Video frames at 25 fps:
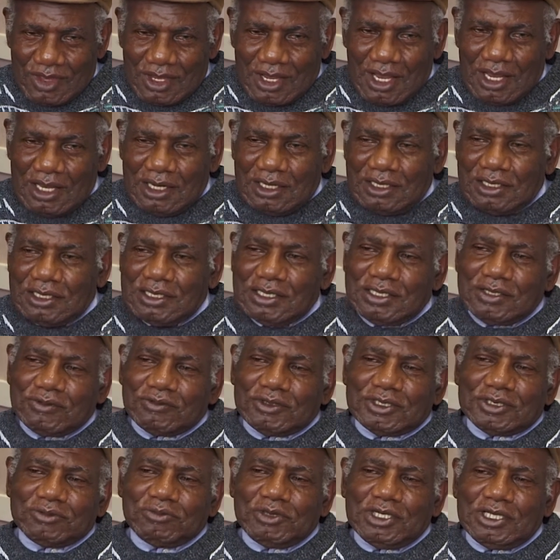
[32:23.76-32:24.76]
and he
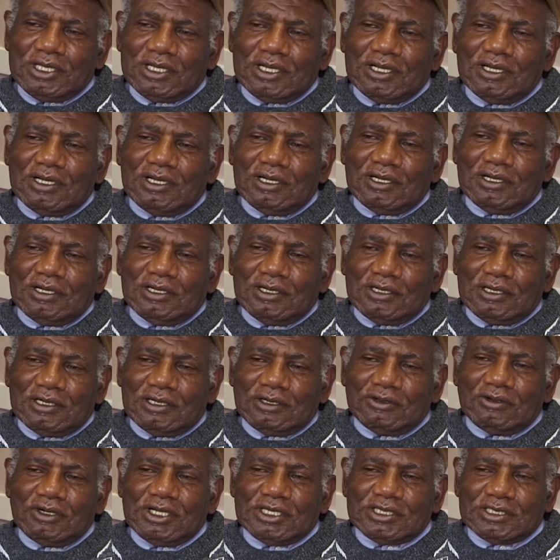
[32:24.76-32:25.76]
was being
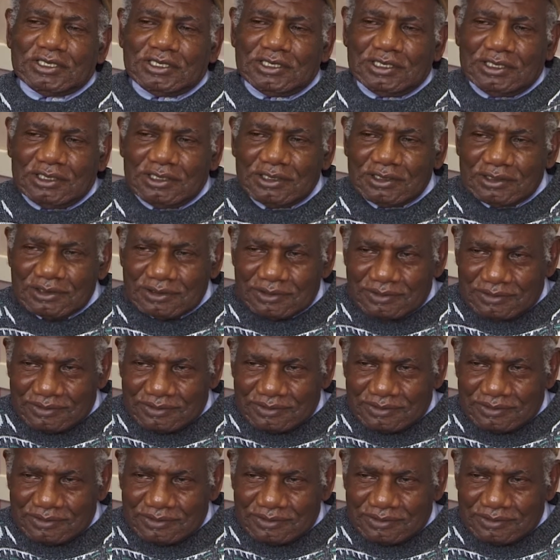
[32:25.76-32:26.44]
arrested.